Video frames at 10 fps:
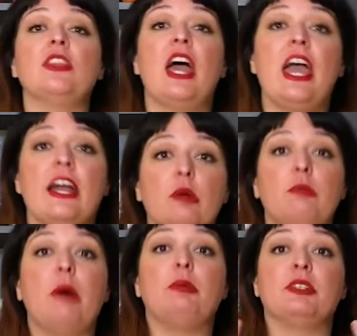the air
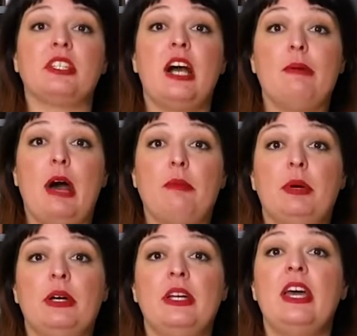bubbles come up
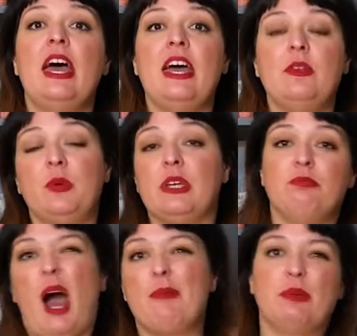and we can
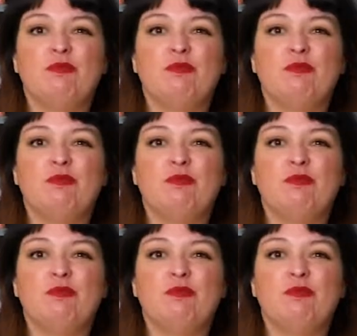pop them.